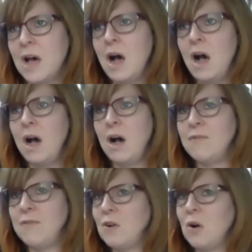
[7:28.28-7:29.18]

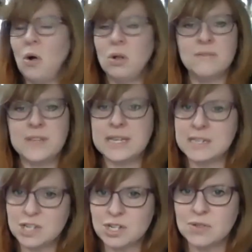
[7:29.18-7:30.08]
of all of the
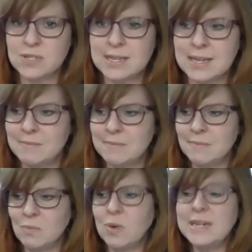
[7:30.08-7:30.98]
issues that
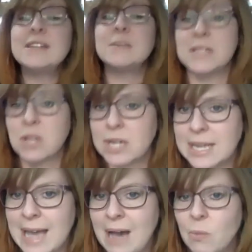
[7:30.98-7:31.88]
we need to be looking
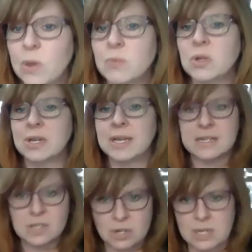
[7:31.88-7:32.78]
at when we're looking at
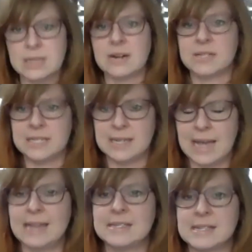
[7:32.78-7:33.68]
circularity
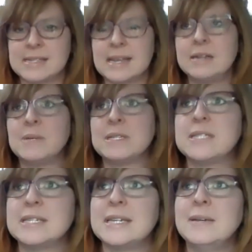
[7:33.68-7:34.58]
and
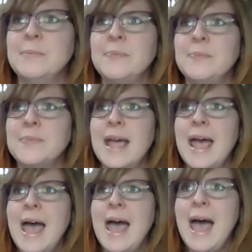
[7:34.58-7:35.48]
sustainability.
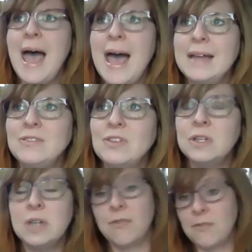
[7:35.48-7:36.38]
And,
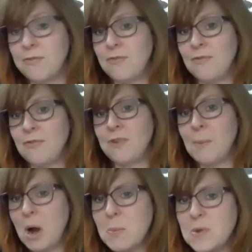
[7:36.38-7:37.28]
you know, from
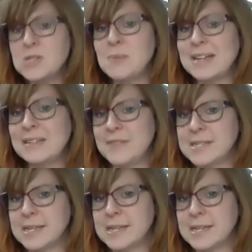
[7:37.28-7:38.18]
our perspective as
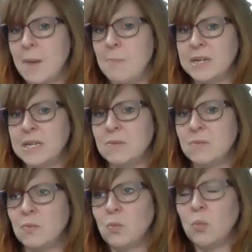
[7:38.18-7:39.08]
a
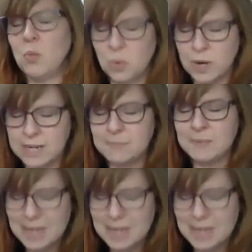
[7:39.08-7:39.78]
company, we